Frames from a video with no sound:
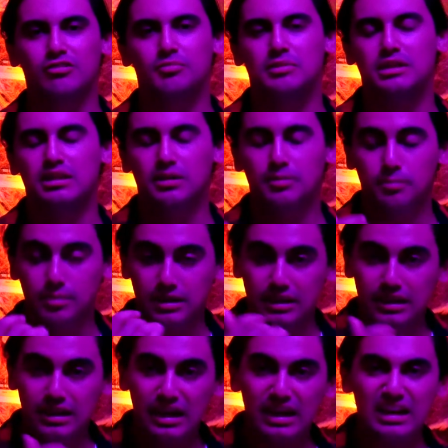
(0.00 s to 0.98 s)
him in the
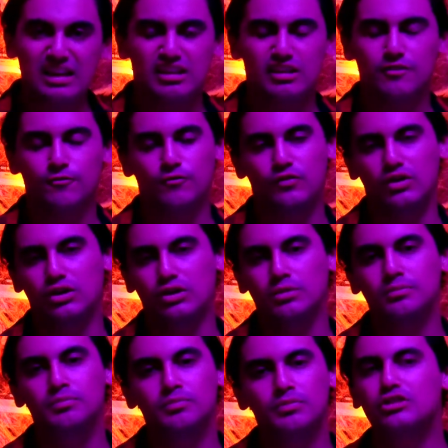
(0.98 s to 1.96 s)
beginning of the
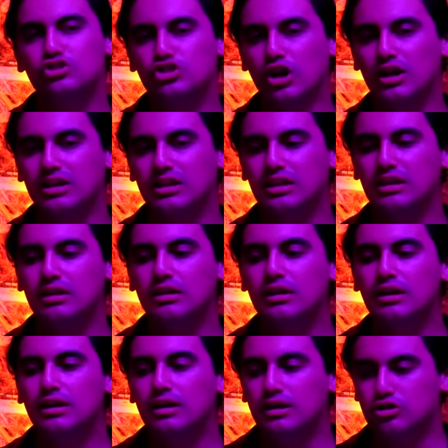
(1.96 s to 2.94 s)
film, Chucky
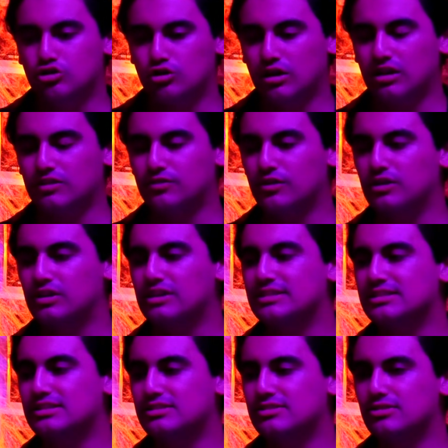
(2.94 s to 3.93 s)
transferred
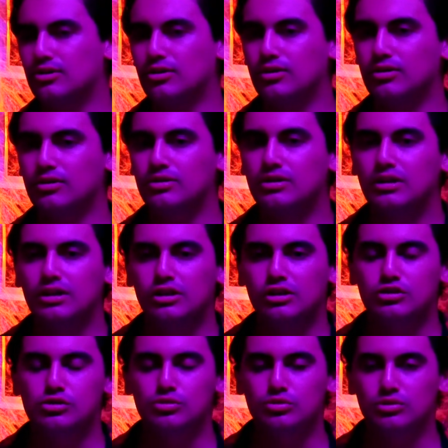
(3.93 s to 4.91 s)
his soul
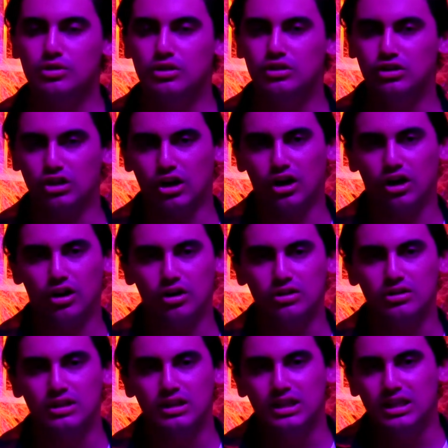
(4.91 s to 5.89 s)
to the
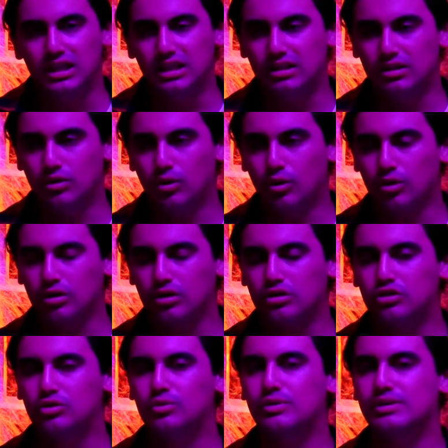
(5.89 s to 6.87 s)
doll in order
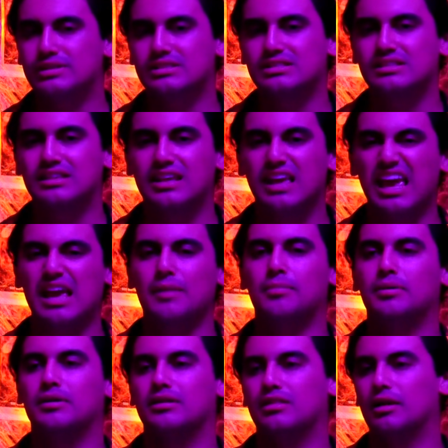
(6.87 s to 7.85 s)
to
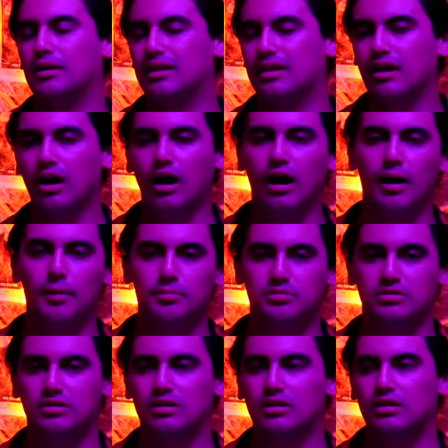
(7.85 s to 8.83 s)
escape the
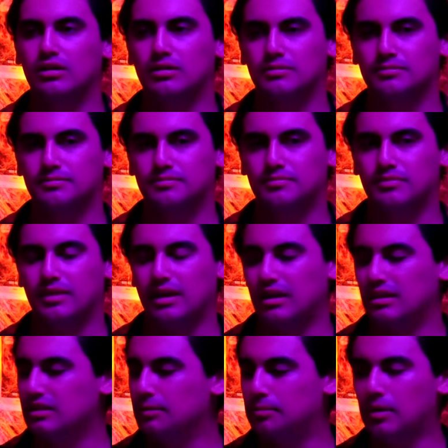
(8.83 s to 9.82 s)
cops.
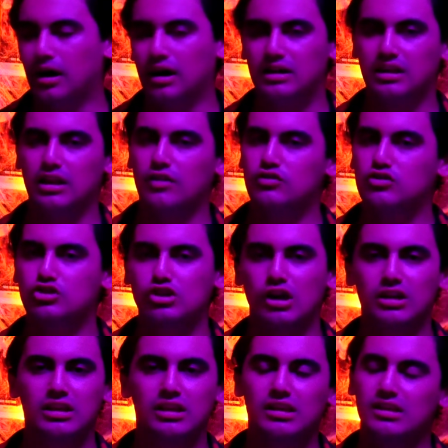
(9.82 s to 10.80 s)
And the body of
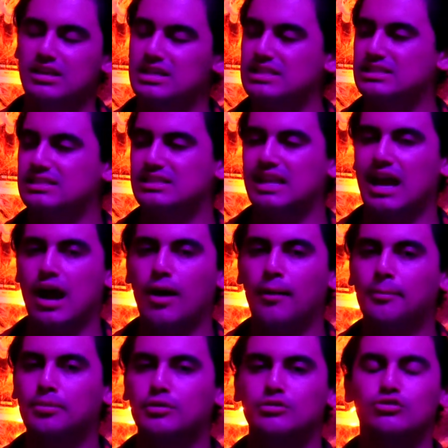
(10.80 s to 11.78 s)
Chucky is
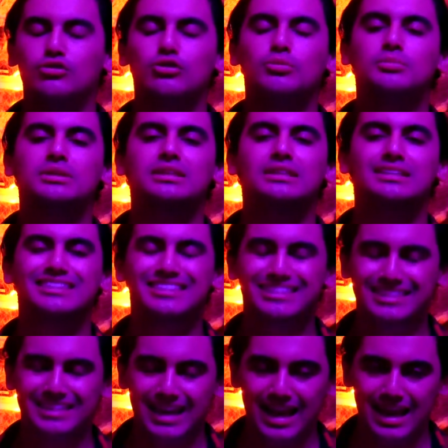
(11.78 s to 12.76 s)
now presumed
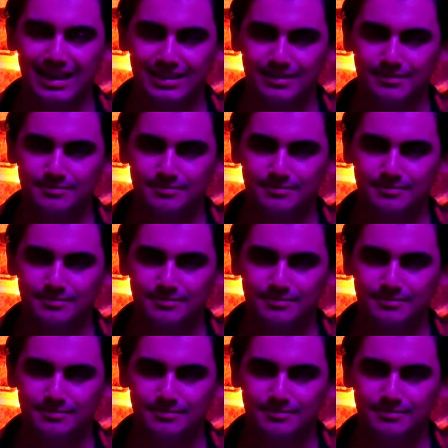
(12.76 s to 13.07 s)
dead.